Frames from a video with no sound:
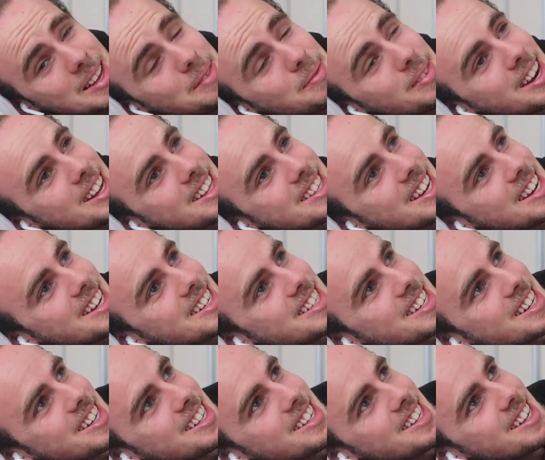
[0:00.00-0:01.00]

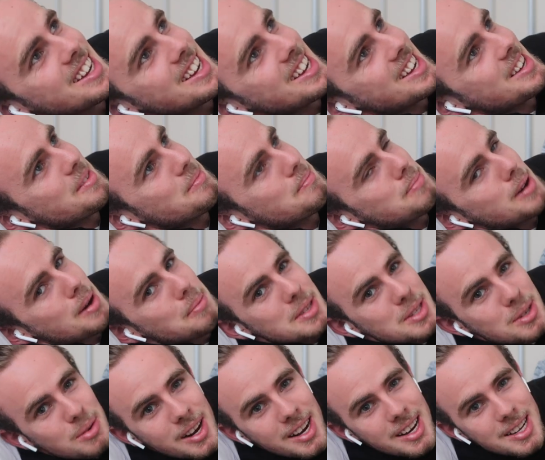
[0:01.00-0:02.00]
Meditation is, Papa
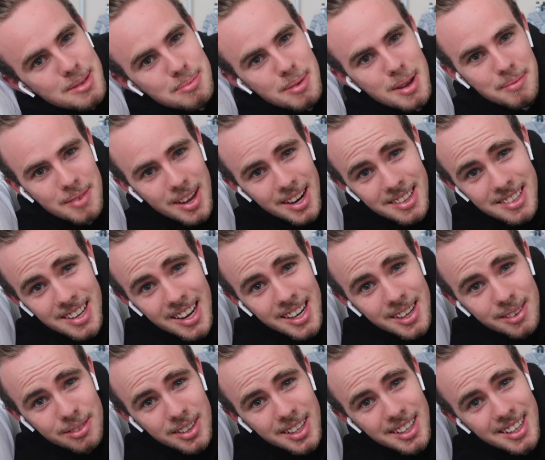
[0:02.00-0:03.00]
Tweety's been
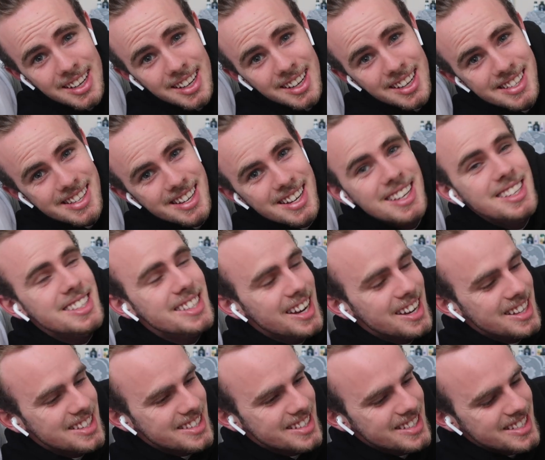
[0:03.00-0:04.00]
meditating for years, and he
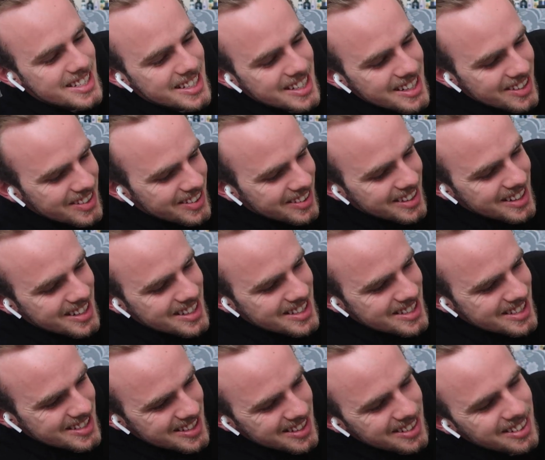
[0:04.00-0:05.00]
said it's a skill that
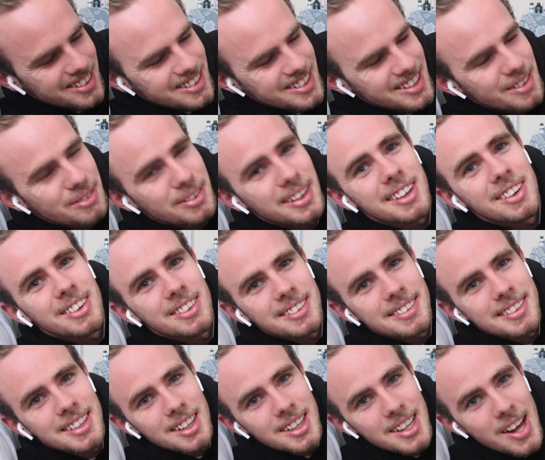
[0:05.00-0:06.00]
is so
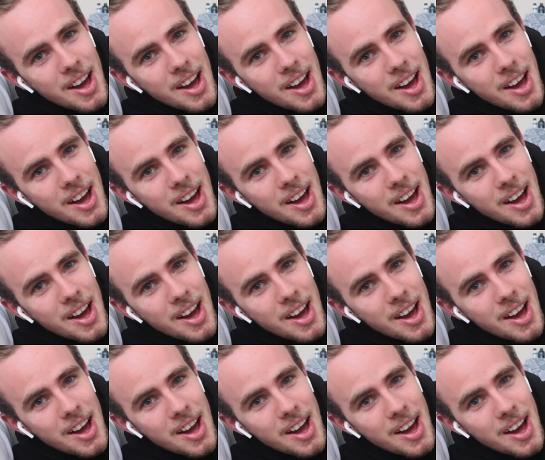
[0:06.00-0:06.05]
difficult to